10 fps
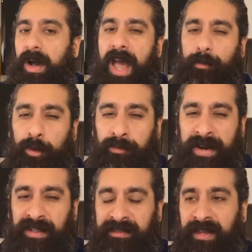I will
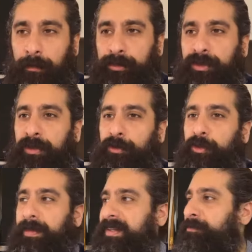render double to those
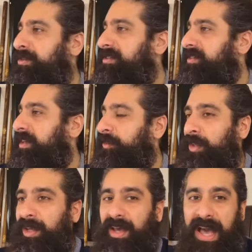who've been prisoners.
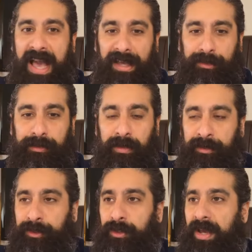
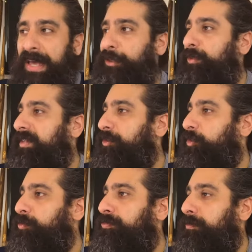
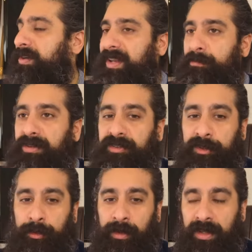Accusations imprison
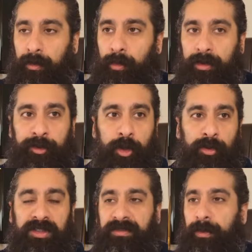you.
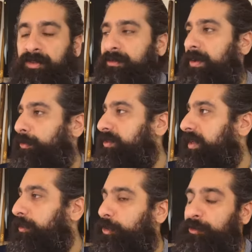Joseph was falsely
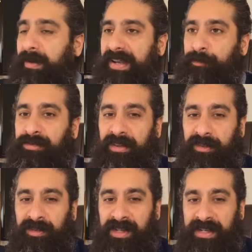accused by his
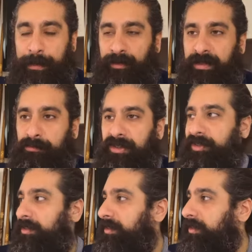brothers. He was
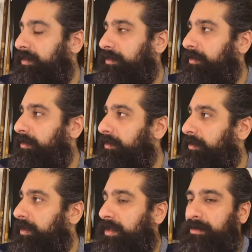imprisoned.
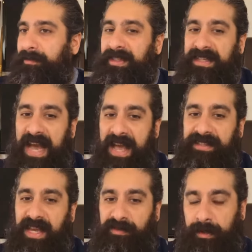Yah
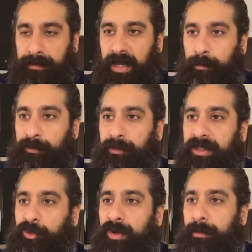gave him double for
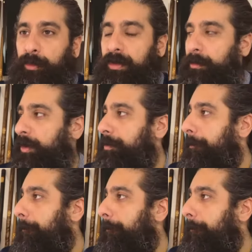his trouble. Come on.